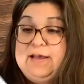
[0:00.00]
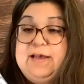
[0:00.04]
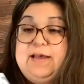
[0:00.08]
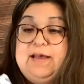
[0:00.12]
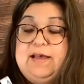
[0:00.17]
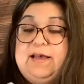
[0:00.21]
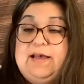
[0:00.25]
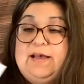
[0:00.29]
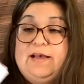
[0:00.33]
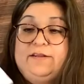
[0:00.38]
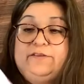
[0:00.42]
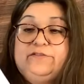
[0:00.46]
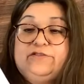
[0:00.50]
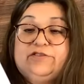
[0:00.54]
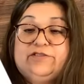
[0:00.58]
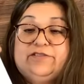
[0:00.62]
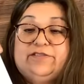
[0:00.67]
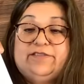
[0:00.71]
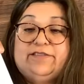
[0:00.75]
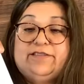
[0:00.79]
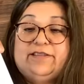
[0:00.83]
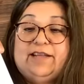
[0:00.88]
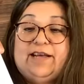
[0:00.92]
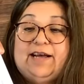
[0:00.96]
and
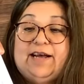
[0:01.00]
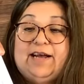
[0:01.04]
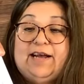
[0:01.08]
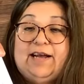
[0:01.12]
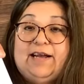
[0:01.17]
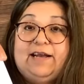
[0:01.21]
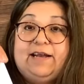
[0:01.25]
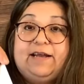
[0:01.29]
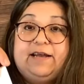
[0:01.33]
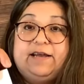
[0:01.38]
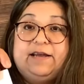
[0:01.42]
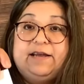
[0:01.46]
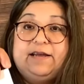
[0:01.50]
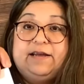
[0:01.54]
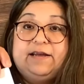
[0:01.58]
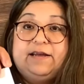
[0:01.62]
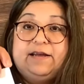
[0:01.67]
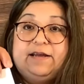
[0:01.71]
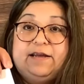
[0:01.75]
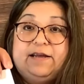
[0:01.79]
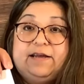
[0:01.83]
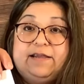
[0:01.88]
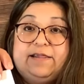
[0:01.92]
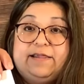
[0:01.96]
just slide
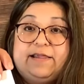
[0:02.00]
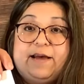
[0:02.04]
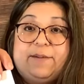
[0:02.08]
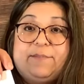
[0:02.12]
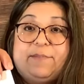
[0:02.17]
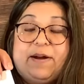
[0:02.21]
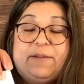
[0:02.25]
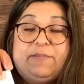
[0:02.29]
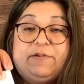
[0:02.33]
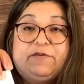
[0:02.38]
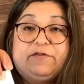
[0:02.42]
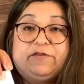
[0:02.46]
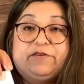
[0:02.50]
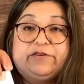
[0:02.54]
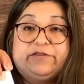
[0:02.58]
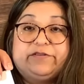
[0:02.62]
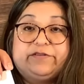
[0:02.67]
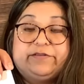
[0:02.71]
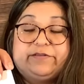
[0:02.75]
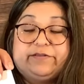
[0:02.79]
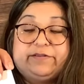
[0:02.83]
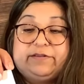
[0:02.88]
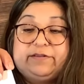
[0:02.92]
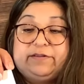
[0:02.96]
that Bible
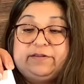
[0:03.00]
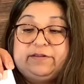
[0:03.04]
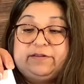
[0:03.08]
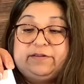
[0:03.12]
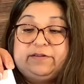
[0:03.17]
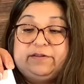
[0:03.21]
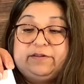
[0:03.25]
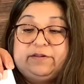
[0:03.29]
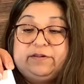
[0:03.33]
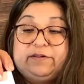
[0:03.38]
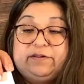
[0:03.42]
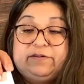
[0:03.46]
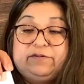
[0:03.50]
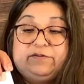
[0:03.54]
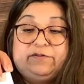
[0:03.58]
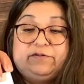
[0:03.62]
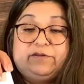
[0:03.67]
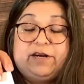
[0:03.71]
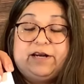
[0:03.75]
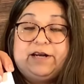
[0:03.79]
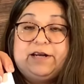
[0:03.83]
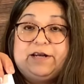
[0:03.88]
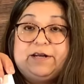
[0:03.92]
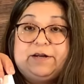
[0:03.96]
verse
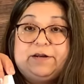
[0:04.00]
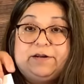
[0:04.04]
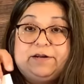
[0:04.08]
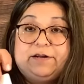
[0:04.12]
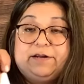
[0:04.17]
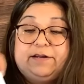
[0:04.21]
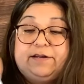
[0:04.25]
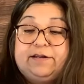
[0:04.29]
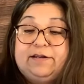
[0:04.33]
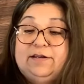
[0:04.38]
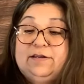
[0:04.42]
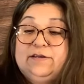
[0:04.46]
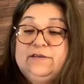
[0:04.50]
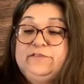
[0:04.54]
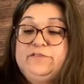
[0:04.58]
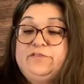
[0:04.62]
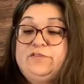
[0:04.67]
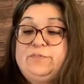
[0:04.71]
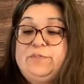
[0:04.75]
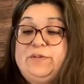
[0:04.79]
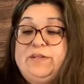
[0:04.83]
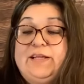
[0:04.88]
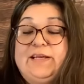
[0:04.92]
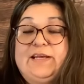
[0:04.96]
right in. So
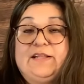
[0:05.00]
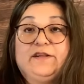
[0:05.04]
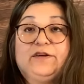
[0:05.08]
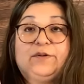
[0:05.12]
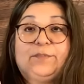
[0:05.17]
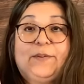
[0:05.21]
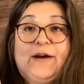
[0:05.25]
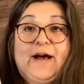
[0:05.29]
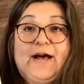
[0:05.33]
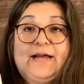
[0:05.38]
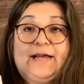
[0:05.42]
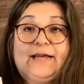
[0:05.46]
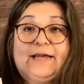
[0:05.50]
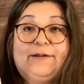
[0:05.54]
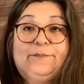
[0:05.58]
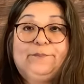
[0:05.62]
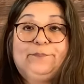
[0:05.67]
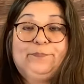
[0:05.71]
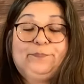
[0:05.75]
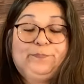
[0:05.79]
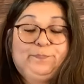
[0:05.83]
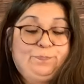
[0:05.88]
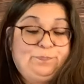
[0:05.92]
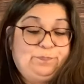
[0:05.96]
it'd be like a little pocket.
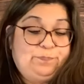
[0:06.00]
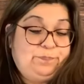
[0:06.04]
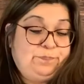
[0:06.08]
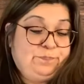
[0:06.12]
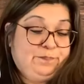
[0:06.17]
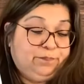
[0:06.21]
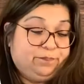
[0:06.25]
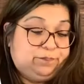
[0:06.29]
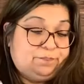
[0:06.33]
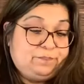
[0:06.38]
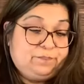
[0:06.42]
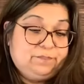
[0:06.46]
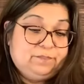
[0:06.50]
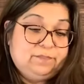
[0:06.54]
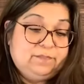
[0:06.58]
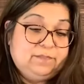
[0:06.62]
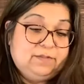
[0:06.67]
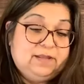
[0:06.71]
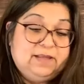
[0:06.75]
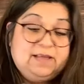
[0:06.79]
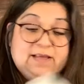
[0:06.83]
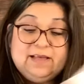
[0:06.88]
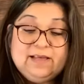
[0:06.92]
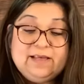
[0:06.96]

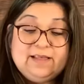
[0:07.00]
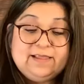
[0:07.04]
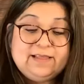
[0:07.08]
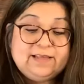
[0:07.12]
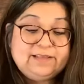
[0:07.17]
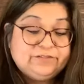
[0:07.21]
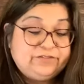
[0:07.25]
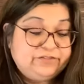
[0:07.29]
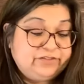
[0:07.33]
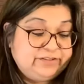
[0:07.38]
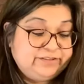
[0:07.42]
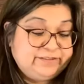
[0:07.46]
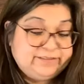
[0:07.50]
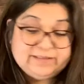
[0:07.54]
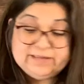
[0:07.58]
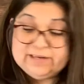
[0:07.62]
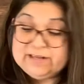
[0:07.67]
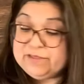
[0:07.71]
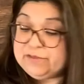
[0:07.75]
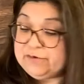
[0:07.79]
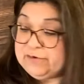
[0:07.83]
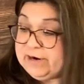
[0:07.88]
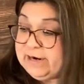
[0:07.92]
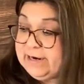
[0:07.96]
That's just
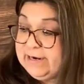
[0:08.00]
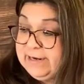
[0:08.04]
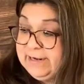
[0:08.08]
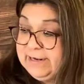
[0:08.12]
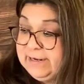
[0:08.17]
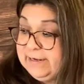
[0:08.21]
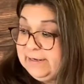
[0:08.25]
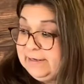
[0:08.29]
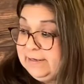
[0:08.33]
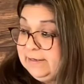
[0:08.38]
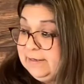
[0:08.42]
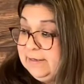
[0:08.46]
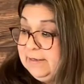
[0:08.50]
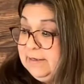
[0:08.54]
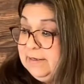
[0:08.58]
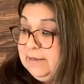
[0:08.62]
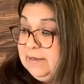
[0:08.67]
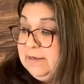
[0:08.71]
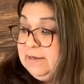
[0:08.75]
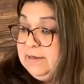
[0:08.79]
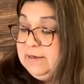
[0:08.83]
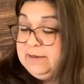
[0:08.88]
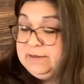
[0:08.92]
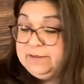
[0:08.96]
another idea.
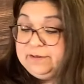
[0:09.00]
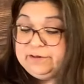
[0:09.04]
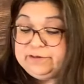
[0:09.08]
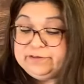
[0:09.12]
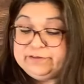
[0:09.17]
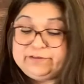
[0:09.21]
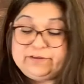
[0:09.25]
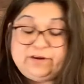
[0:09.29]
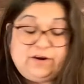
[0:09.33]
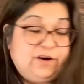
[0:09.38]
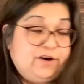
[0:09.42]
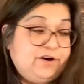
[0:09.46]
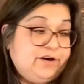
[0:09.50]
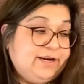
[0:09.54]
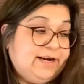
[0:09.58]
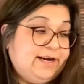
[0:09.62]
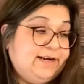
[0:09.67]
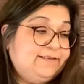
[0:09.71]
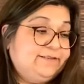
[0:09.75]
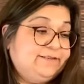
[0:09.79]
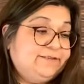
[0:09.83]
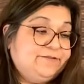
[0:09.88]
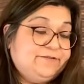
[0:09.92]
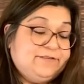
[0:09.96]
There's all
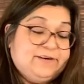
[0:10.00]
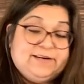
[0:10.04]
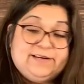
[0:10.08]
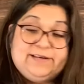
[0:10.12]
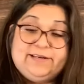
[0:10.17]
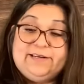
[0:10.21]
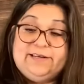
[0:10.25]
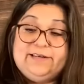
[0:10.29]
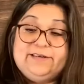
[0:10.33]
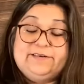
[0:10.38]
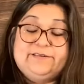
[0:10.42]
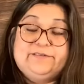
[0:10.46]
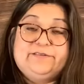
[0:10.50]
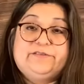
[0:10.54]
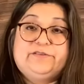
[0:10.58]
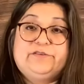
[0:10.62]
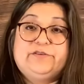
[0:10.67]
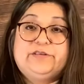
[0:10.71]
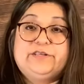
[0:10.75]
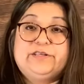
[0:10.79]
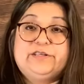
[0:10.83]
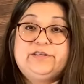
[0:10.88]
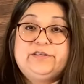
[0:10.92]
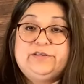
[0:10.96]
kinds of ideas you
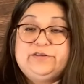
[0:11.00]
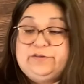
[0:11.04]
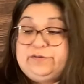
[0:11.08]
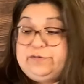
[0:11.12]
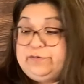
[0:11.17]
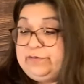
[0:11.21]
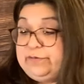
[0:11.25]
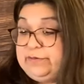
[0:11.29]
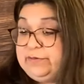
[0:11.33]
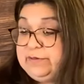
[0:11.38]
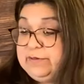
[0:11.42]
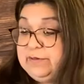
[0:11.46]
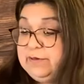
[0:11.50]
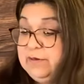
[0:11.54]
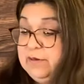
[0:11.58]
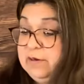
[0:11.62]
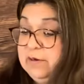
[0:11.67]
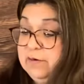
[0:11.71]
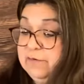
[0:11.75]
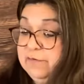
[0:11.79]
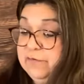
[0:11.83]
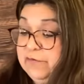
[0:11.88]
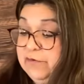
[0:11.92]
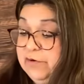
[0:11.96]
can use
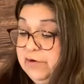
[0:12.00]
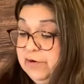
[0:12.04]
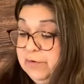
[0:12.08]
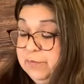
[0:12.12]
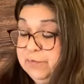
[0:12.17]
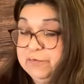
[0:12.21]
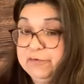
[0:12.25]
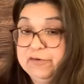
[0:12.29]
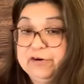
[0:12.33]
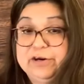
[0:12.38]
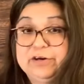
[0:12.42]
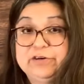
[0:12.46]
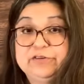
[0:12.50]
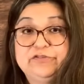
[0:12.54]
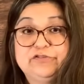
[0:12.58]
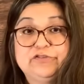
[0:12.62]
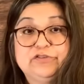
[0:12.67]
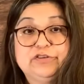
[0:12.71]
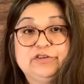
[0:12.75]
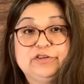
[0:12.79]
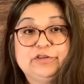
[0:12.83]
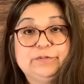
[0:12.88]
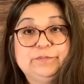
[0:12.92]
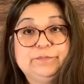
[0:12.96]
for your prayer
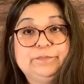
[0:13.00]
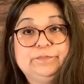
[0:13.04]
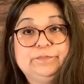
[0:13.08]
journal.